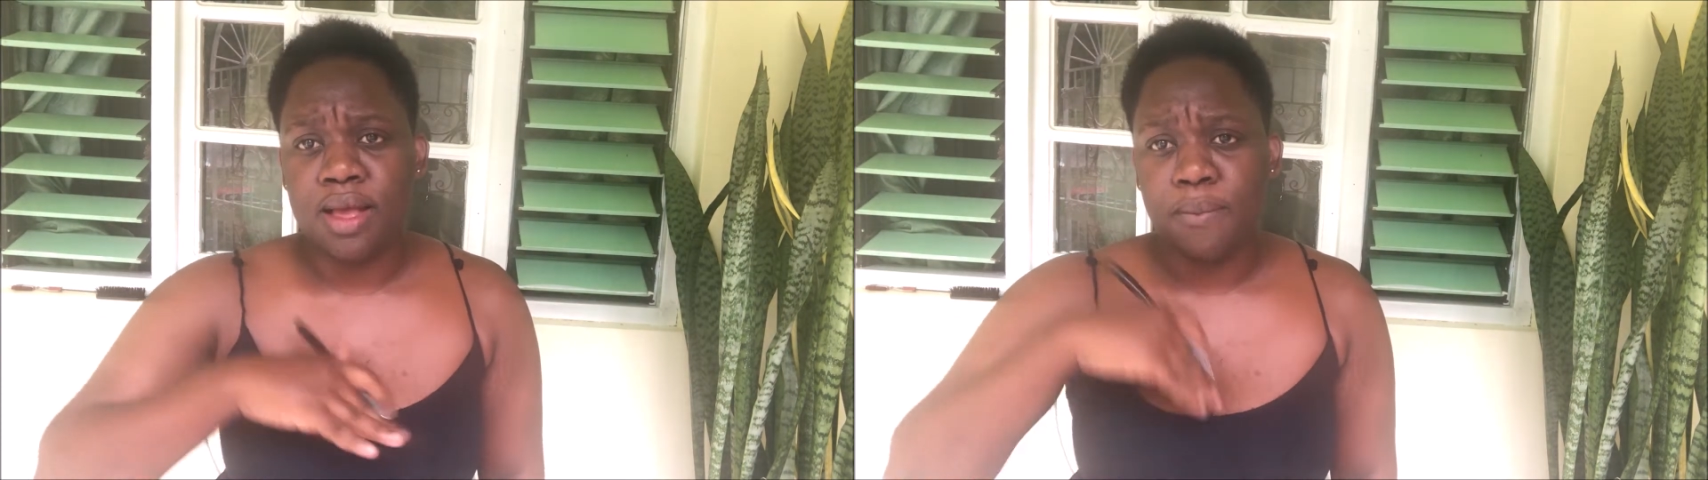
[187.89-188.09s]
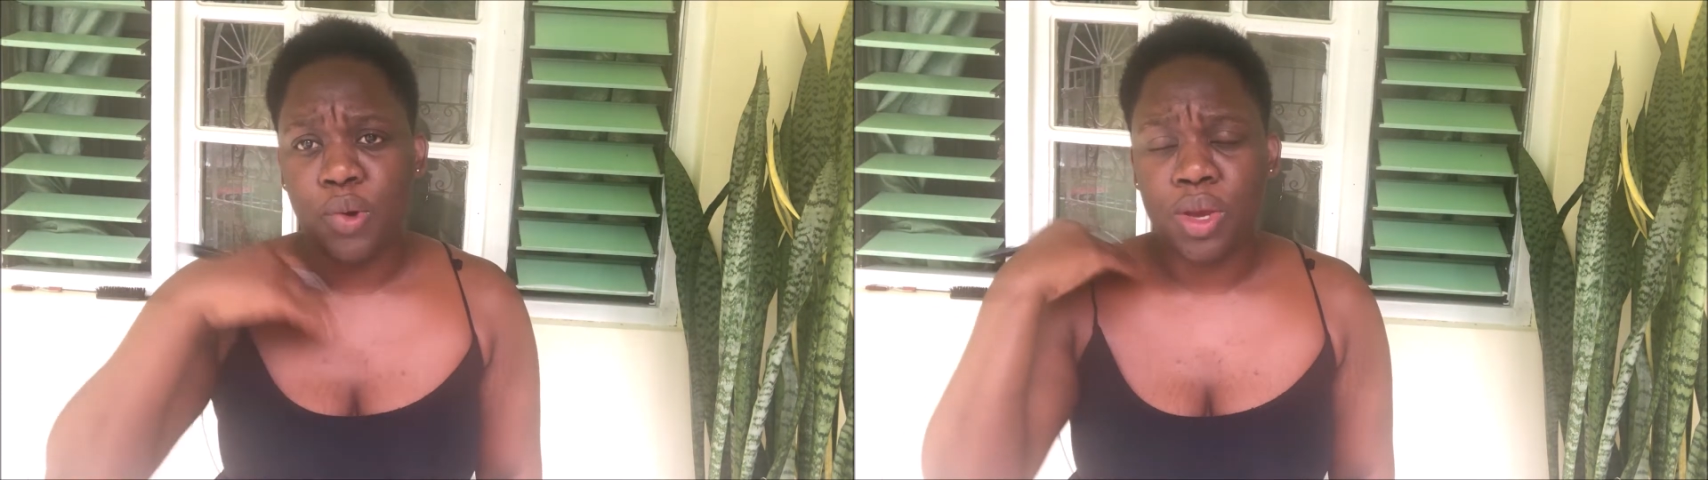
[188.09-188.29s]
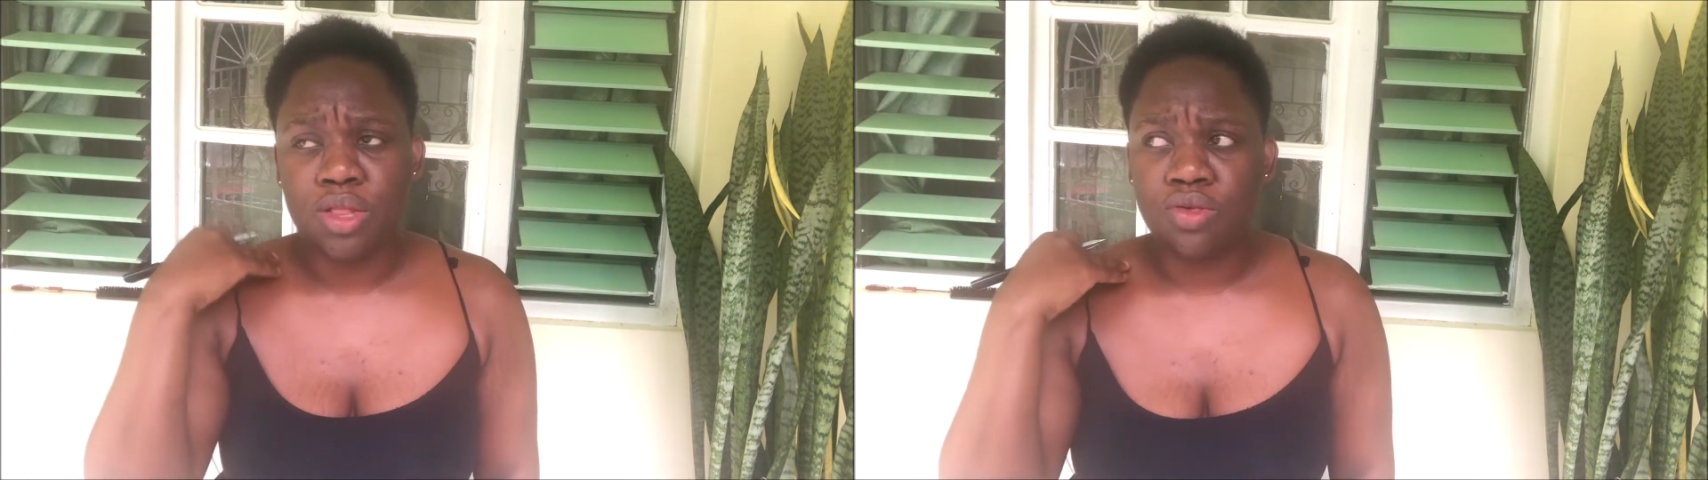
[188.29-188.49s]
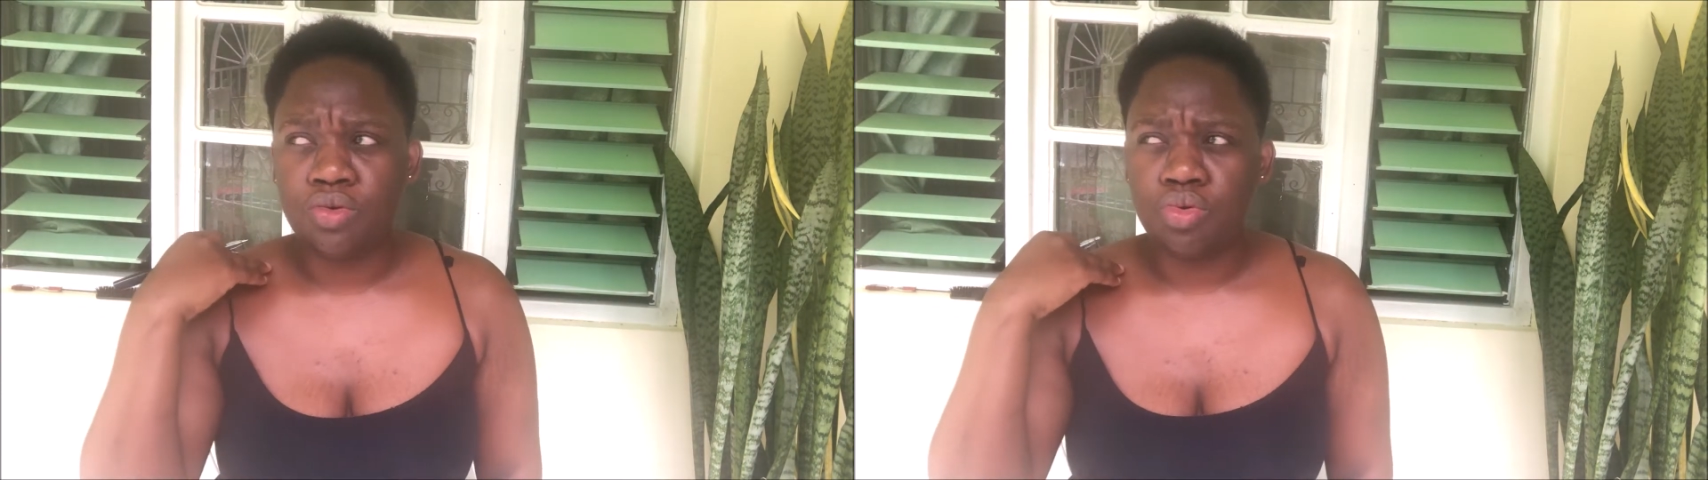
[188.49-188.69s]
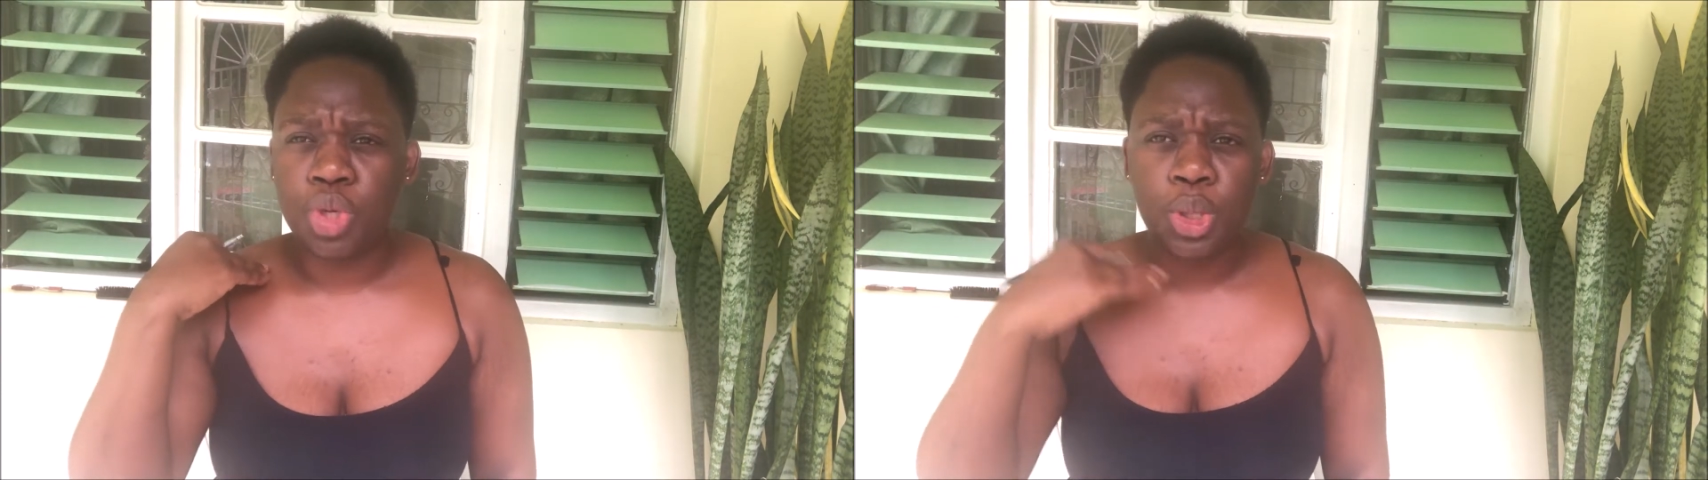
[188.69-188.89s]
I'm going
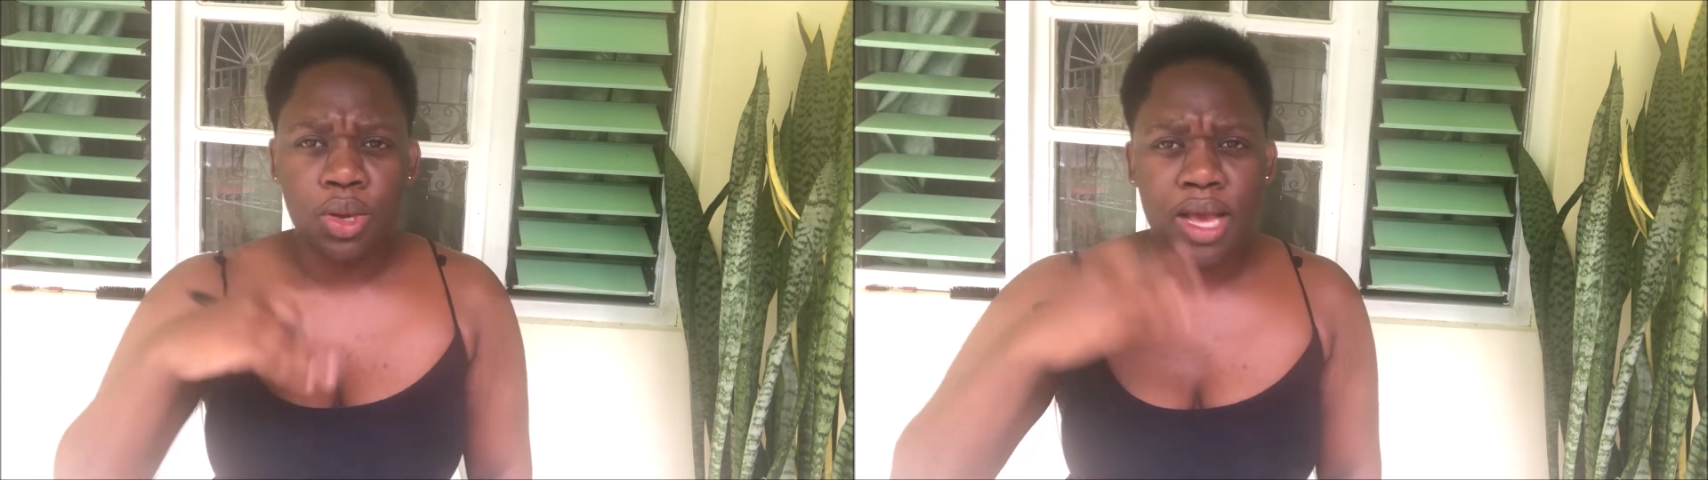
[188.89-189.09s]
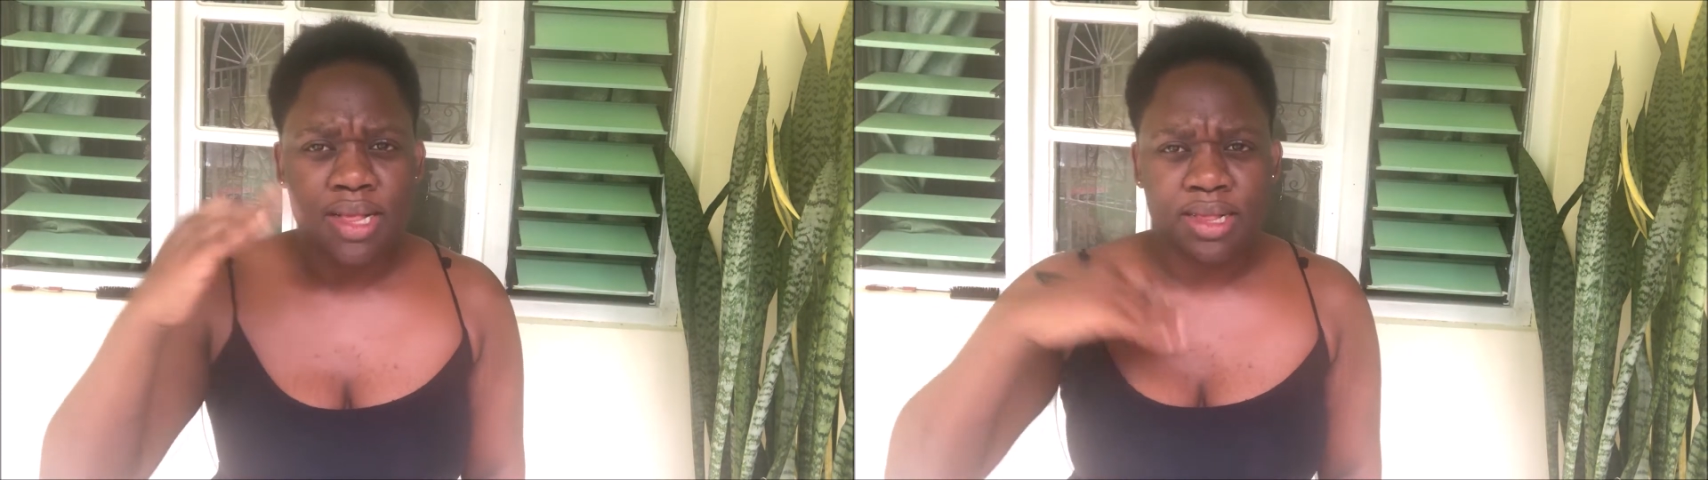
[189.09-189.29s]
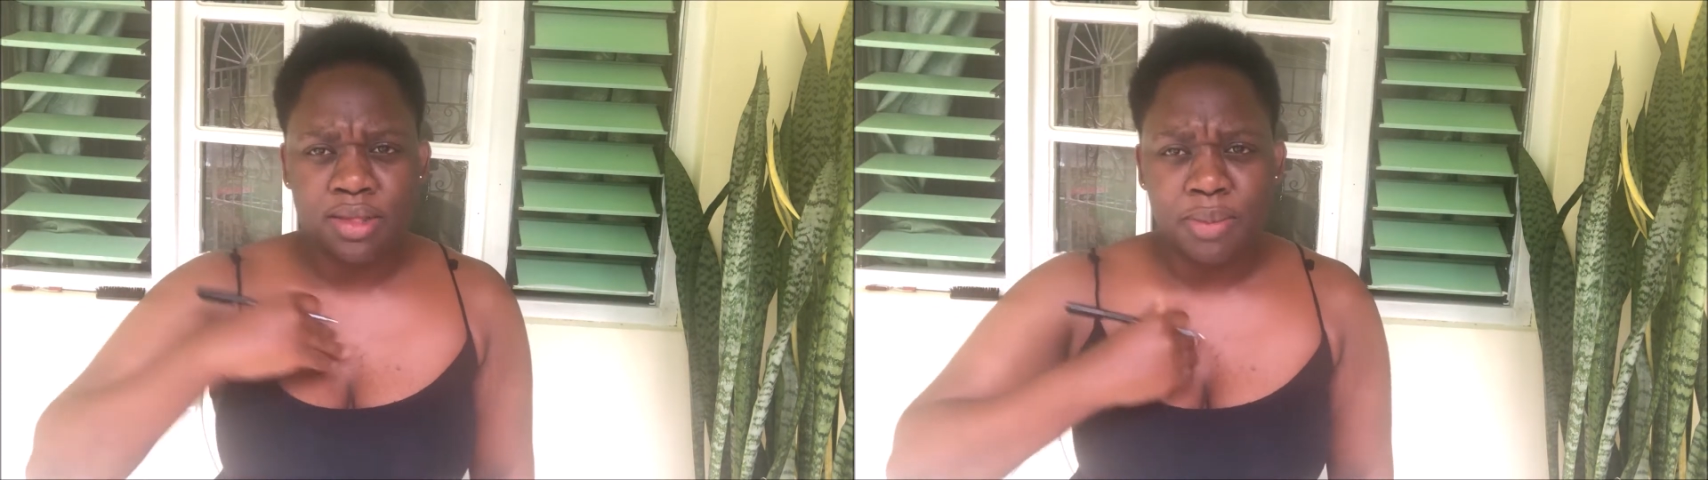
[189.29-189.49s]
to show you guys